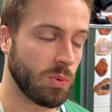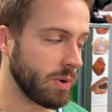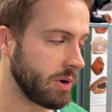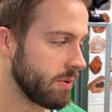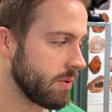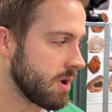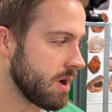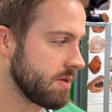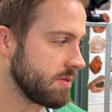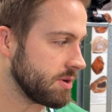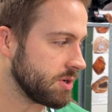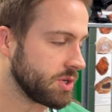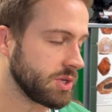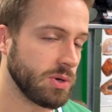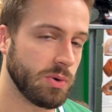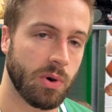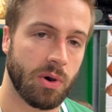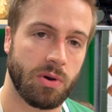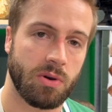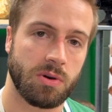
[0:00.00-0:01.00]
we were on the
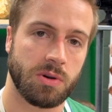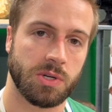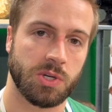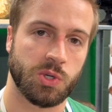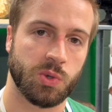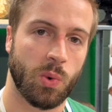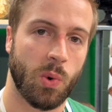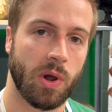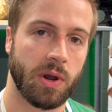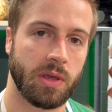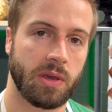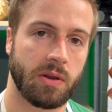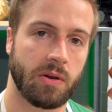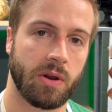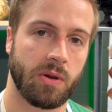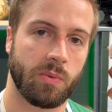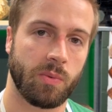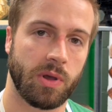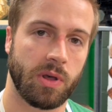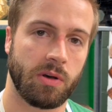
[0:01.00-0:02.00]
two hundred twenty
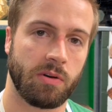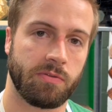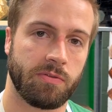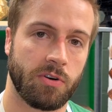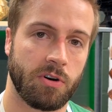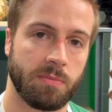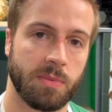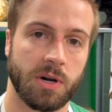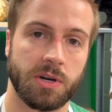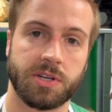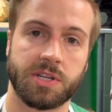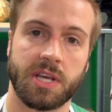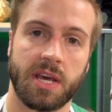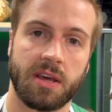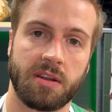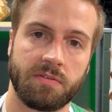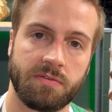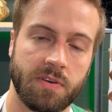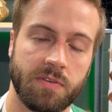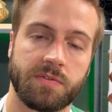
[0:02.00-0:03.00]
grit wheel for about
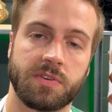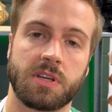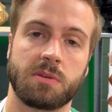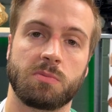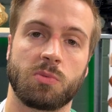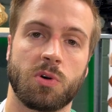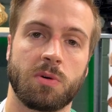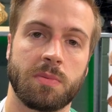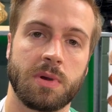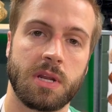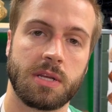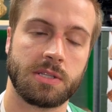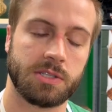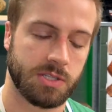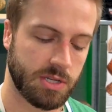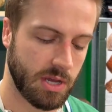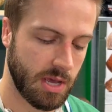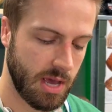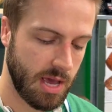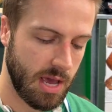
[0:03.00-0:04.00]
ten fifteen more
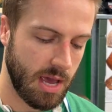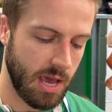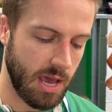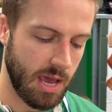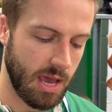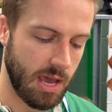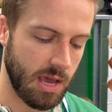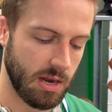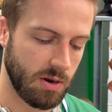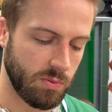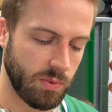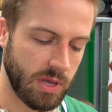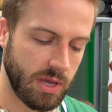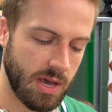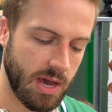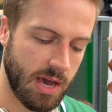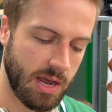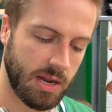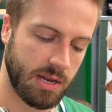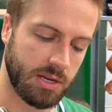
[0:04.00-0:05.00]
minutes, and we
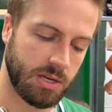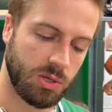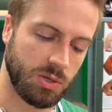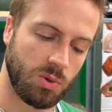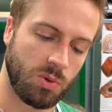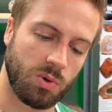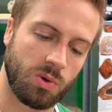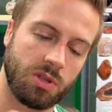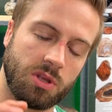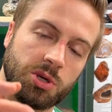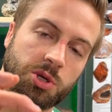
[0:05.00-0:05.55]
got it to the